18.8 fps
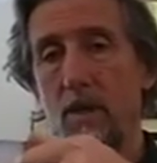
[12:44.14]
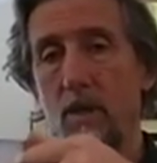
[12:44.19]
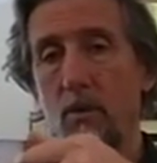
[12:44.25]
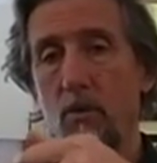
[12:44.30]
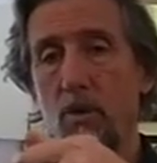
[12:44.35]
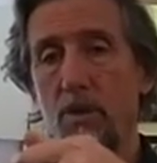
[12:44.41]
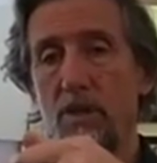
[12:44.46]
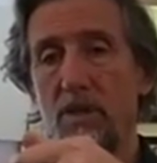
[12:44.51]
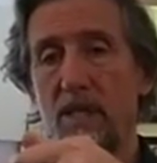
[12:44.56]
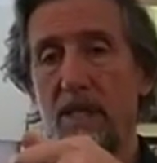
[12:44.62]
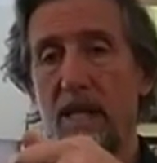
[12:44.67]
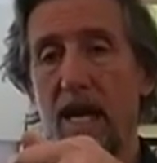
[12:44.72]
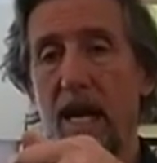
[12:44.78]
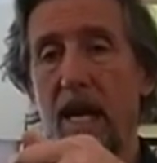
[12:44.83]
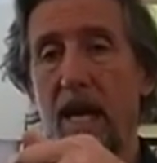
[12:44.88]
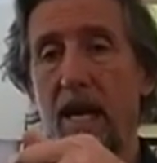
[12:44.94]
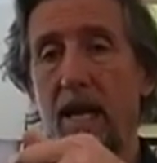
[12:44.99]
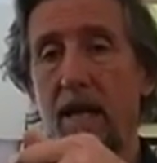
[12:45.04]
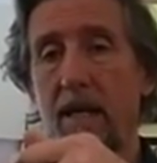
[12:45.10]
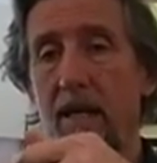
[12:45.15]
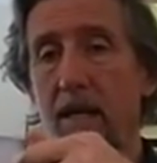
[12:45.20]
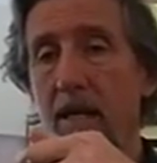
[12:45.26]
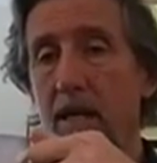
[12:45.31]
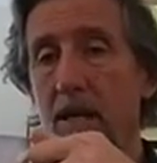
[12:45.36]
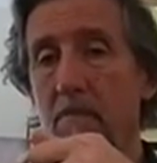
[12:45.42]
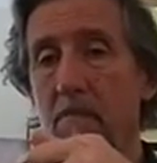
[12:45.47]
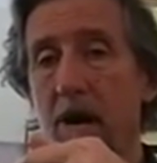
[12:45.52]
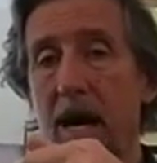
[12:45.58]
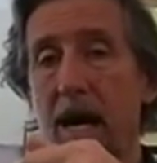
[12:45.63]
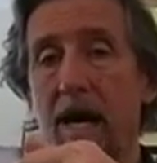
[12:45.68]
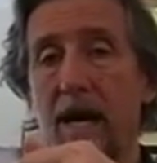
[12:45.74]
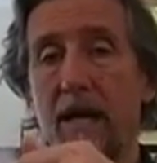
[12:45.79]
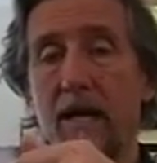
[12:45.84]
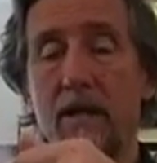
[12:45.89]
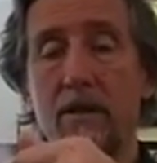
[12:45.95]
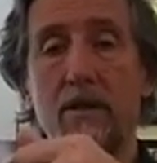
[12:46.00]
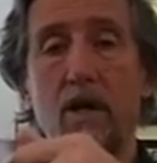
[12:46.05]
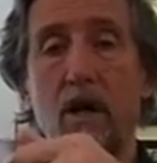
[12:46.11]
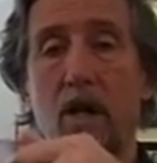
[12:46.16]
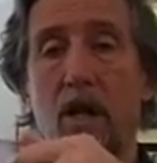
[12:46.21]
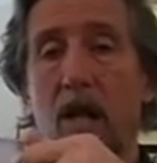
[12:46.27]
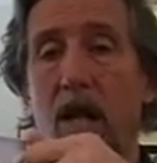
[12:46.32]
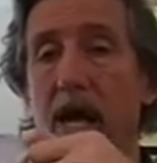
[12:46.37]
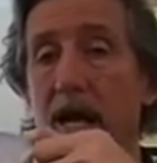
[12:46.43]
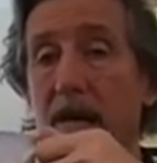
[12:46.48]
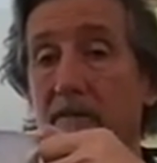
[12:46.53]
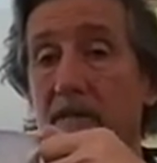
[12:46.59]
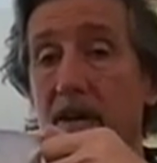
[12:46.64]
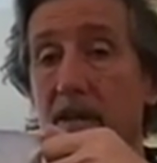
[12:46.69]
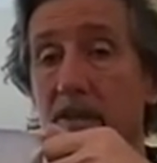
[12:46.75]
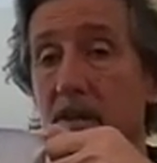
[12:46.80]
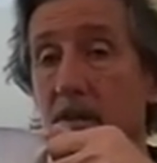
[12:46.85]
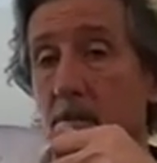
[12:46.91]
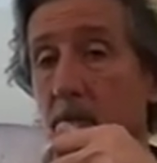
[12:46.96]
Worst day in my adult life as an